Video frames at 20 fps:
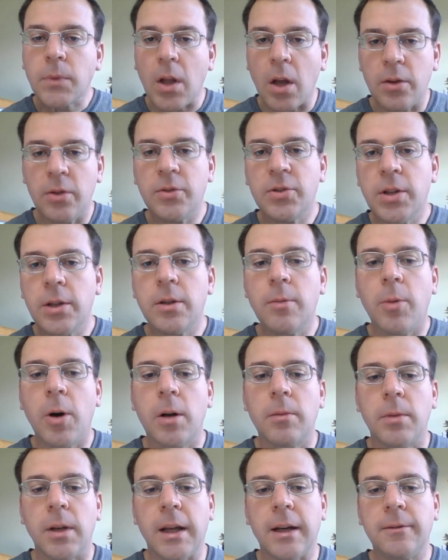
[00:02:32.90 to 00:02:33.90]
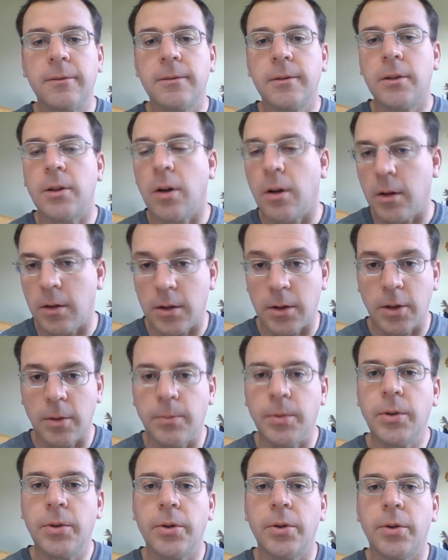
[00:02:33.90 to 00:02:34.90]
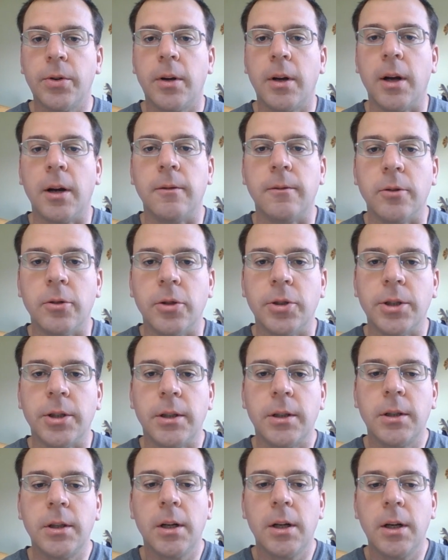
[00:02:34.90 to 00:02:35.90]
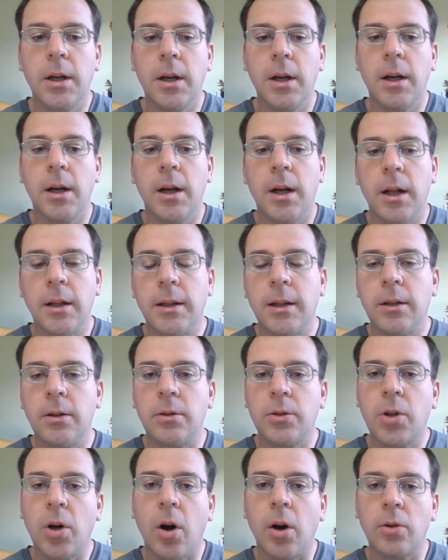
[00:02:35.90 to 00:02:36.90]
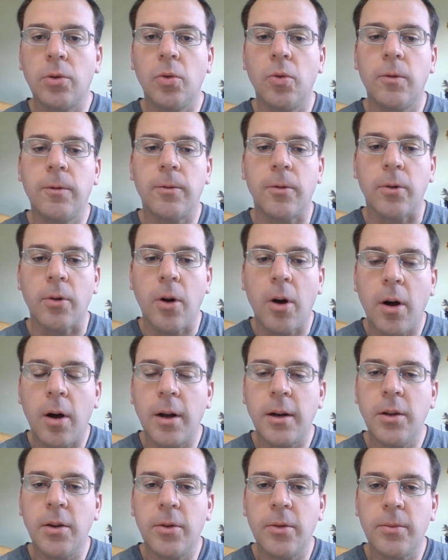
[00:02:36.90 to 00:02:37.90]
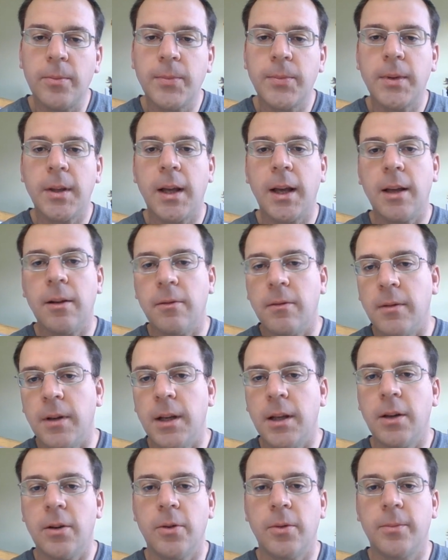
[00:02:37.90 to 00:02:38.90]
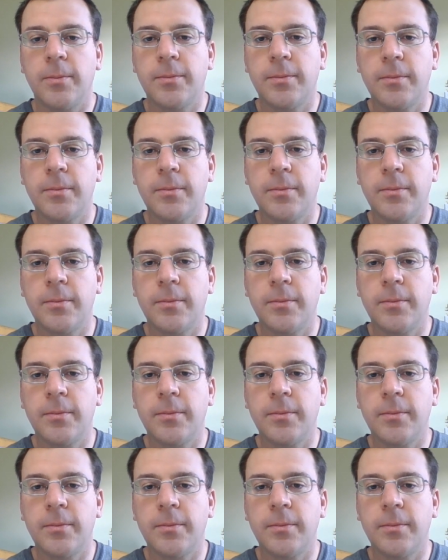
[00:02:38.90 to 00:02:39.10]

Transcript: you'll see on the bottom left on the computer version a little toggle for audio and video.